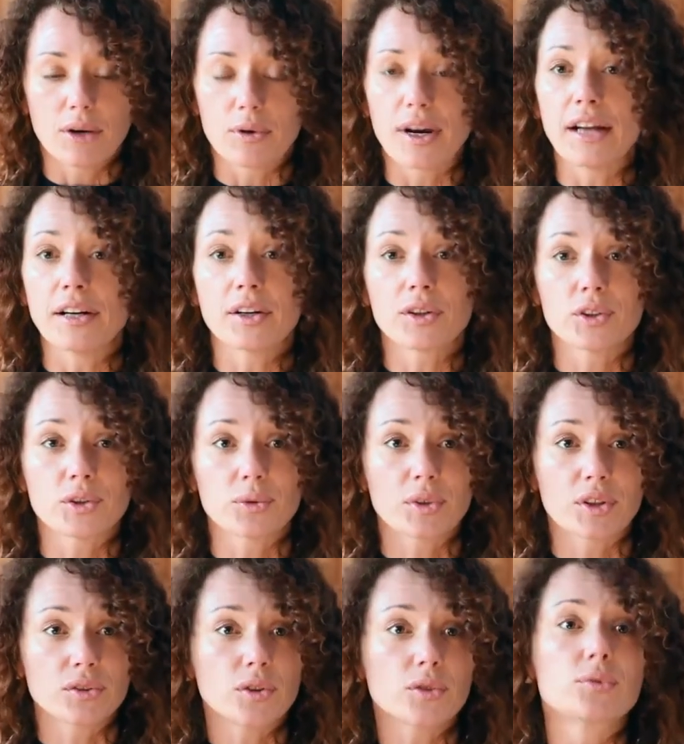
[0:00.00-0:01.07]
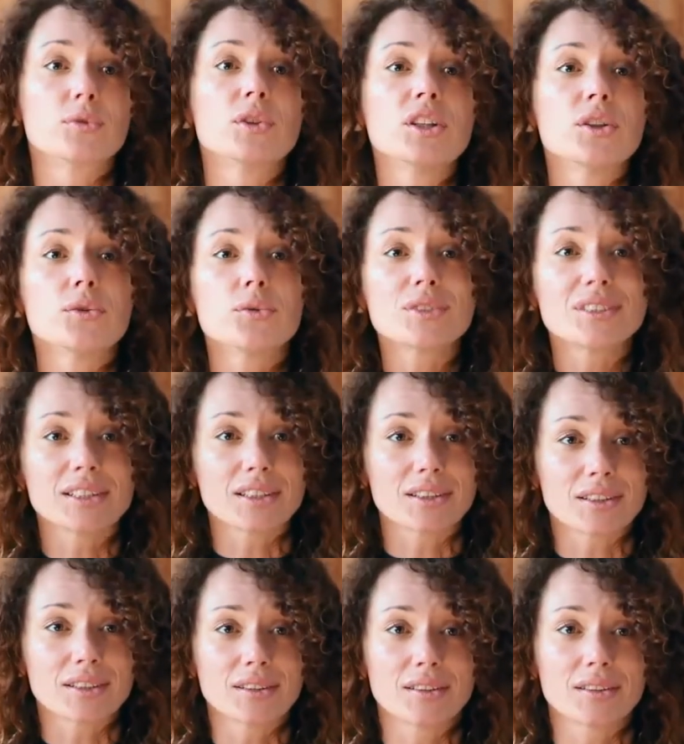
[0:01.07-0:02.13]
energy. We are not fully using
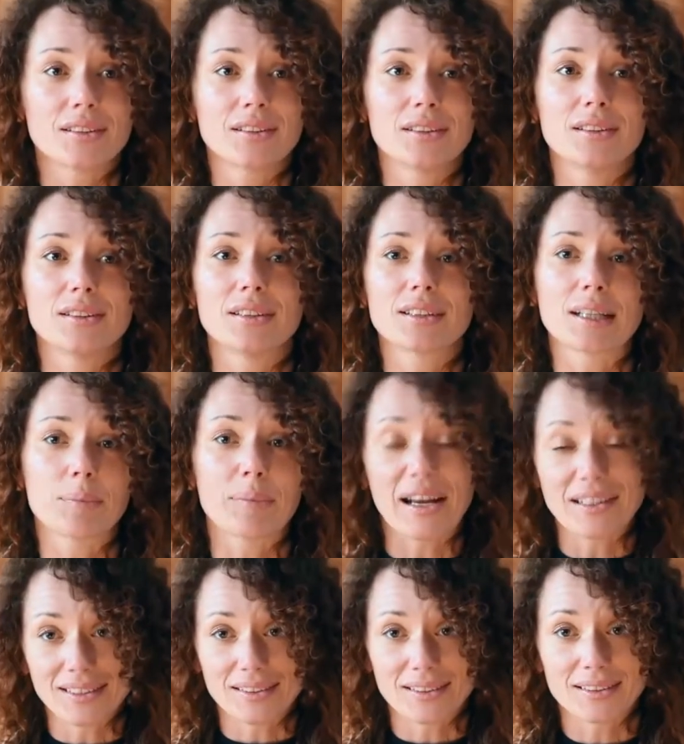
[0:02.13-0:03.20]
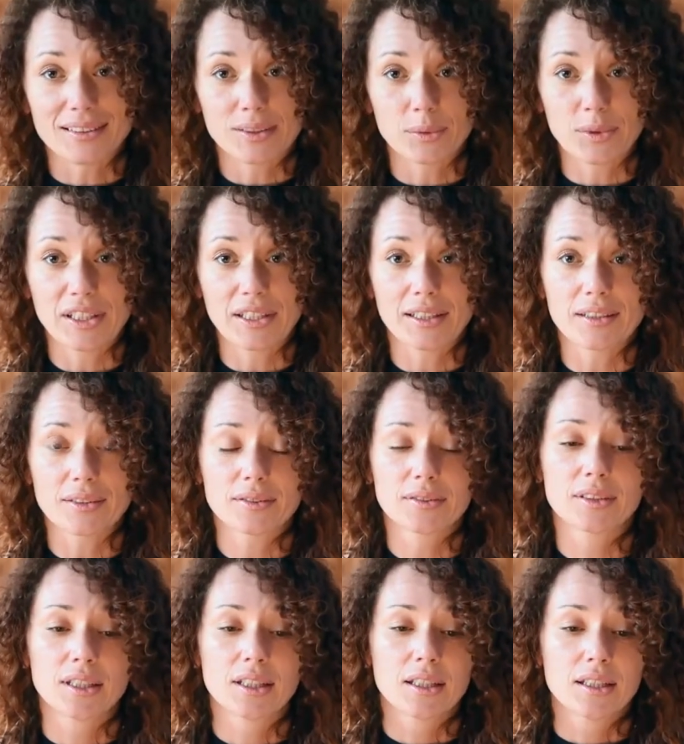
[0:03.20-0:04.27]
the capacity that we have,
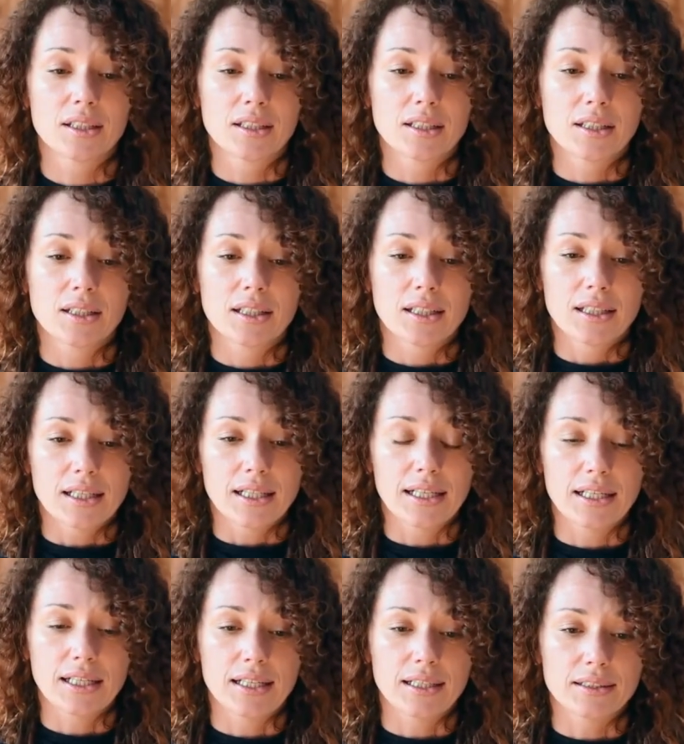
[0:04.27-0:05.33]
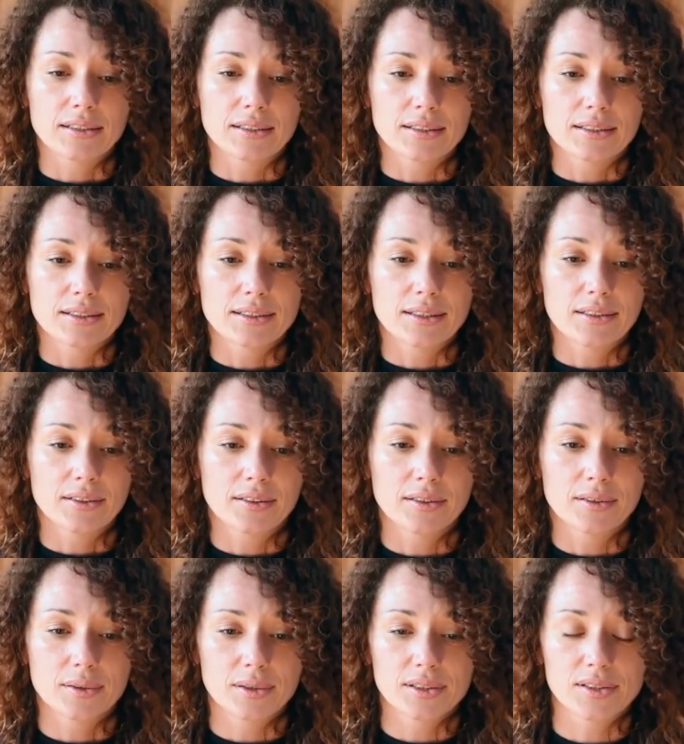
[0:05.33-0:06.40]
and
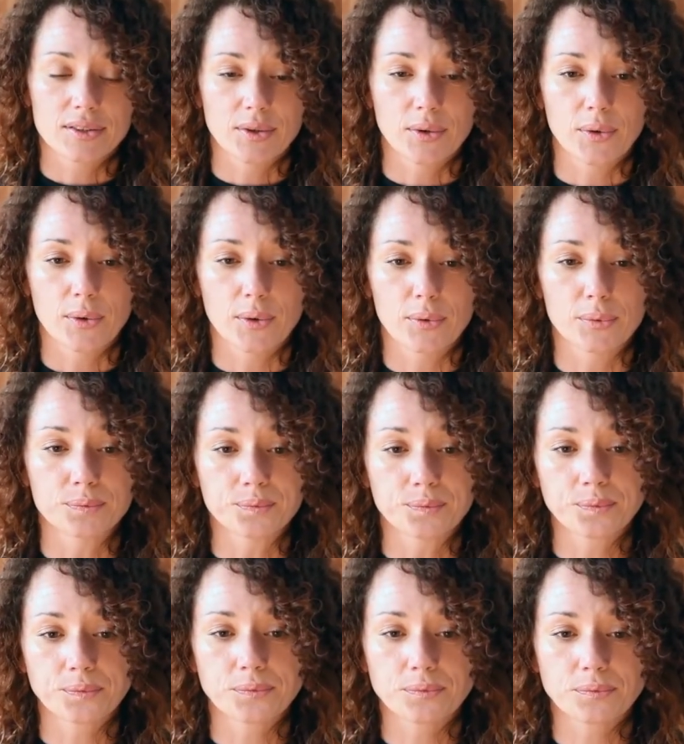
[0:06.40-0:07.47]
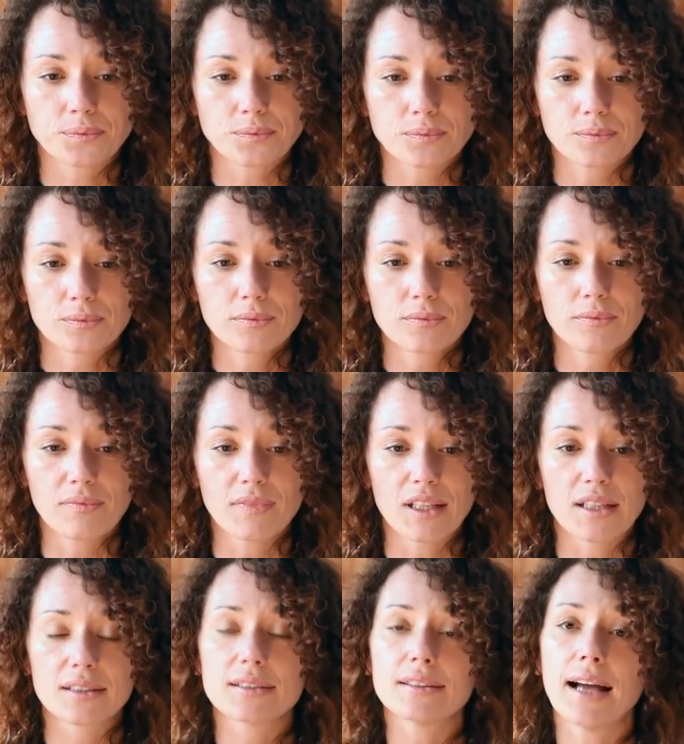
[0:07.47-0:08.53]
so
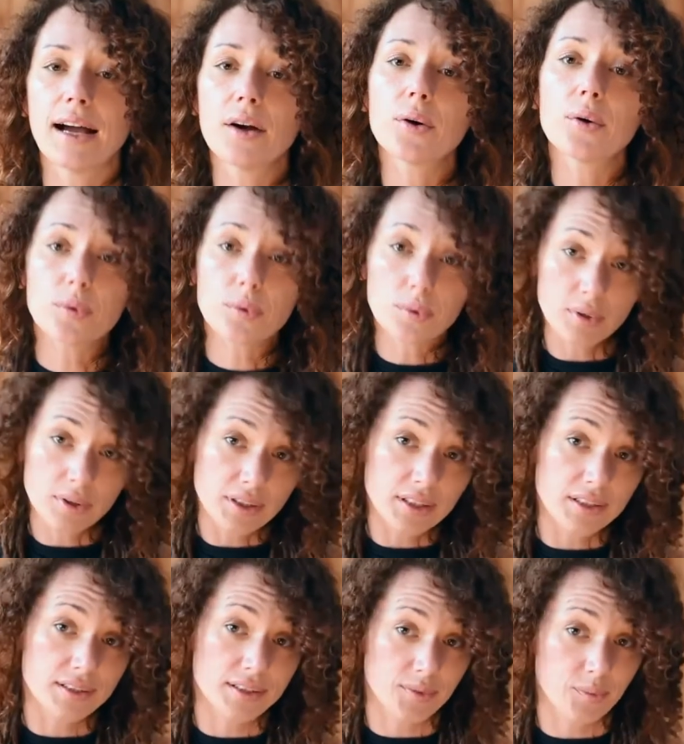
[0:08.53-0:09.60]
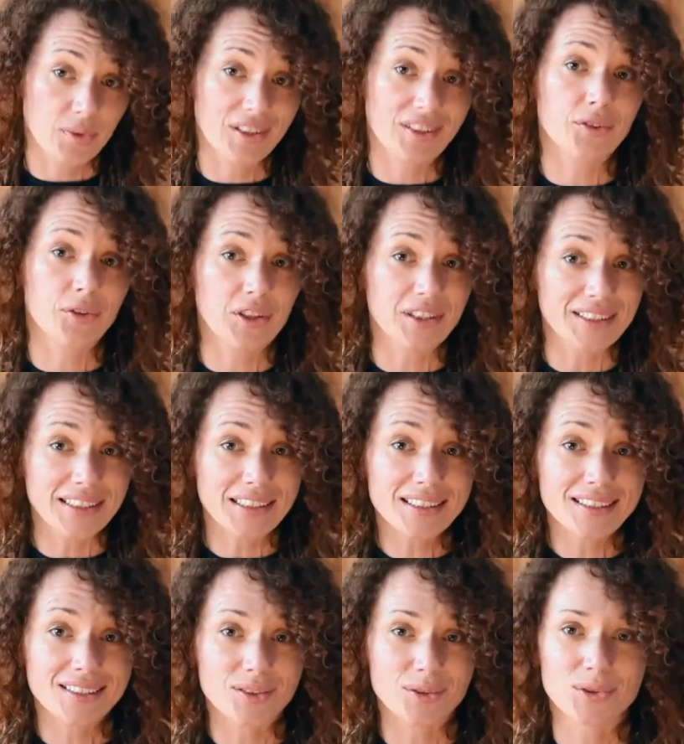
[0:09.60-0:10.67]
now it is being
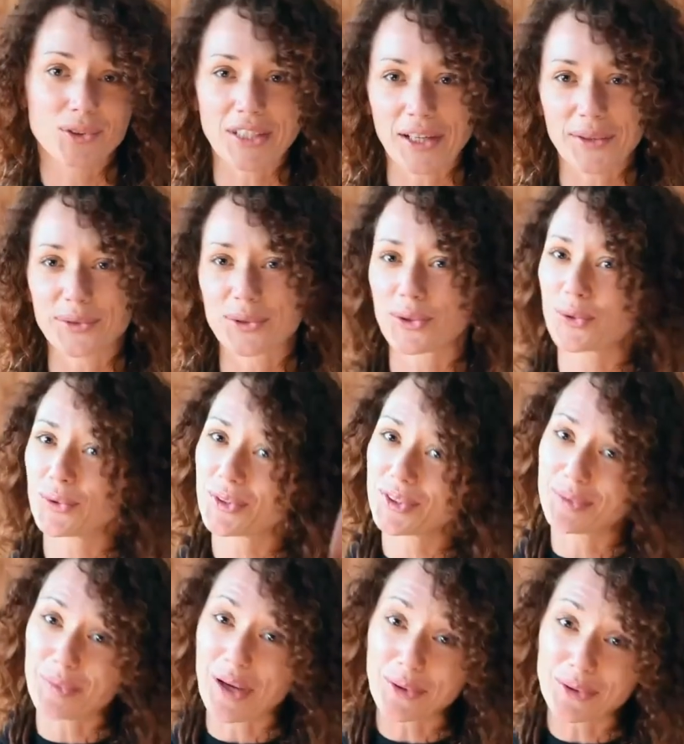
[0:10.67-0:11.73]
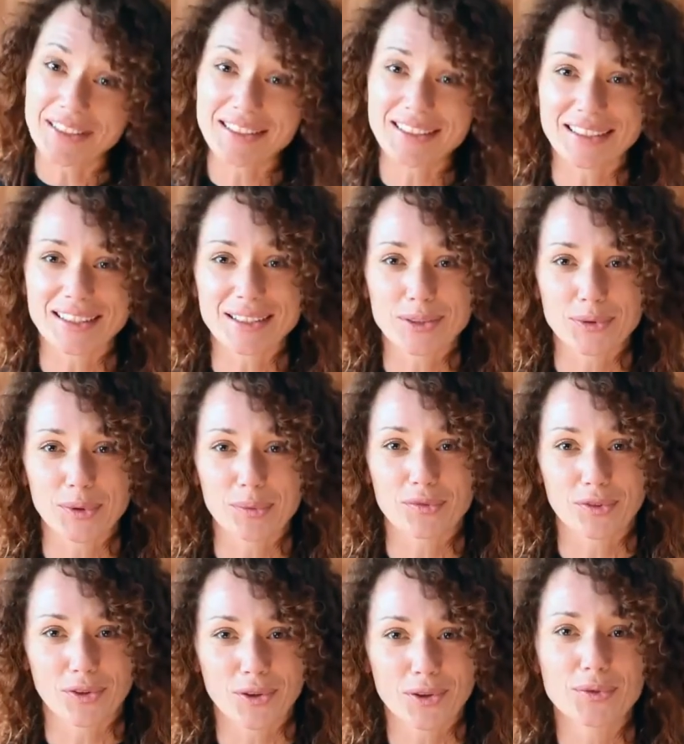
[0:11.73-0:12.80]
released. You don't have to go to the mountains and sweep
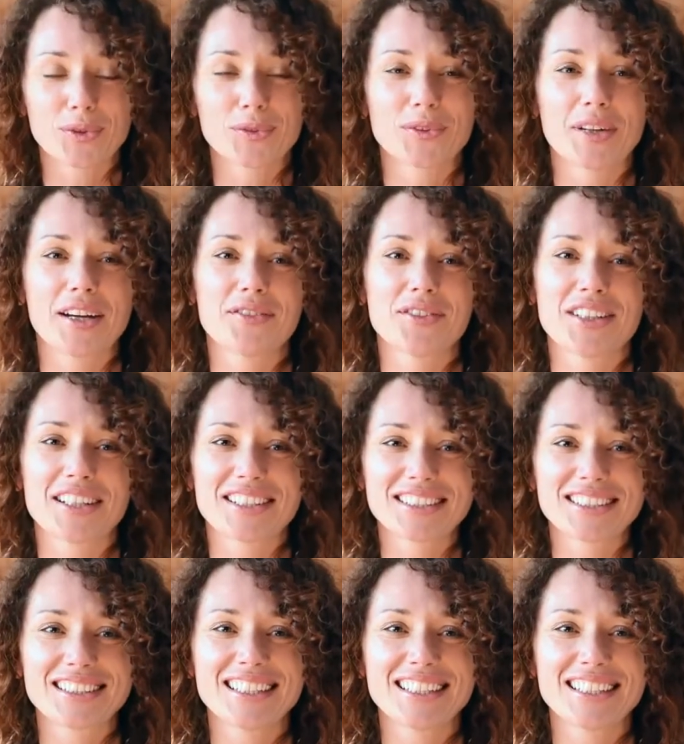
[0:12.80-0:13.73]
floor for 5 years,